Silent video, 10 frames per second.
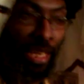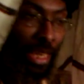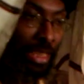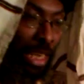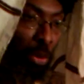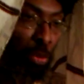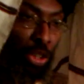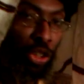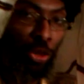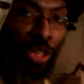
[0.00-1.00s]
It's like when we
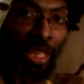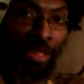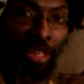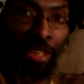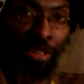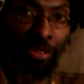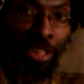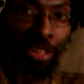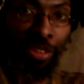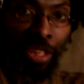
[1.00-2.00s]
show
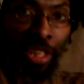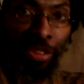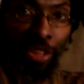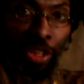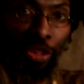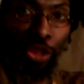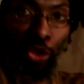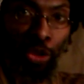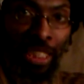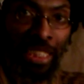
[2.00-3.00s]
the
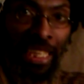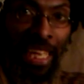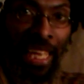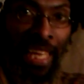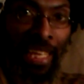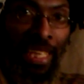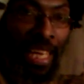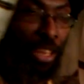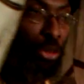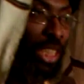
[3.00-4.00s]
Trinity hand,
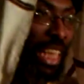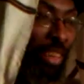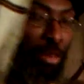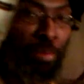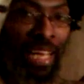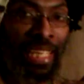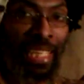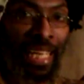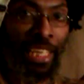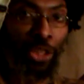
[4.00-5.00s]
and you see everybody
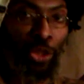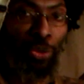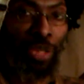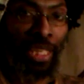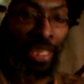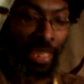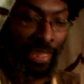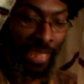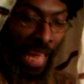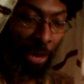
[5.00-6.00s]
kind of doing it
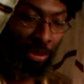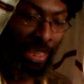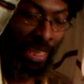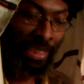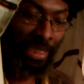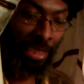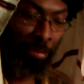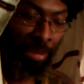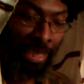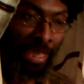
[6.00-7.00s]
nowadays in the
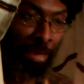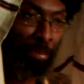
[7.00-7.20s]
media.